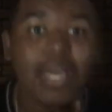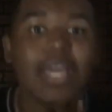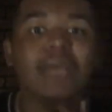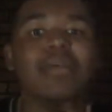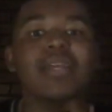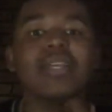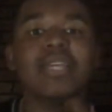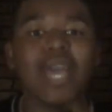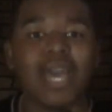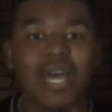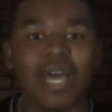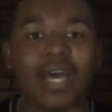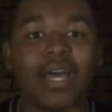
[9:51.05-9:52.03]
And like,
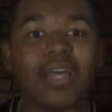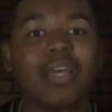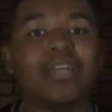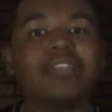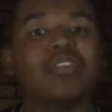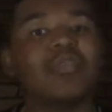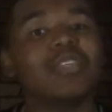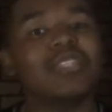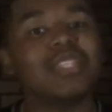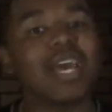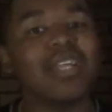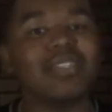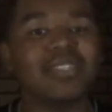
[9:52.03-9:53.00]
yeah. So we
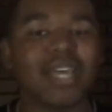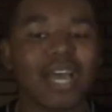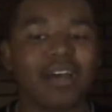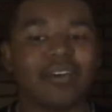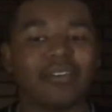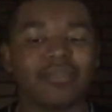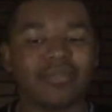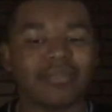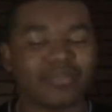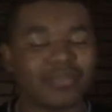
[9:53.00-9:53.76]
sat down,